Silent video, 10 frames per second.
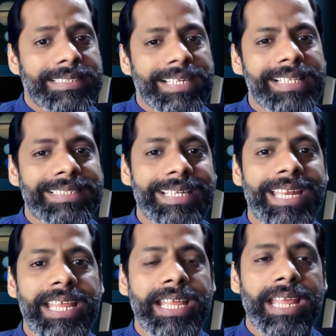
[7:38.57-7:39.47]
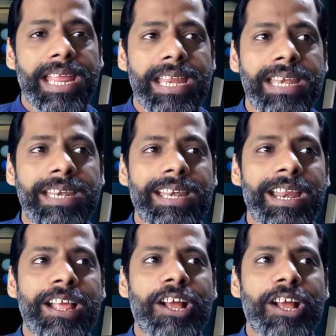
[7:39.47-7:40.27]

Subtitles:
still sitting in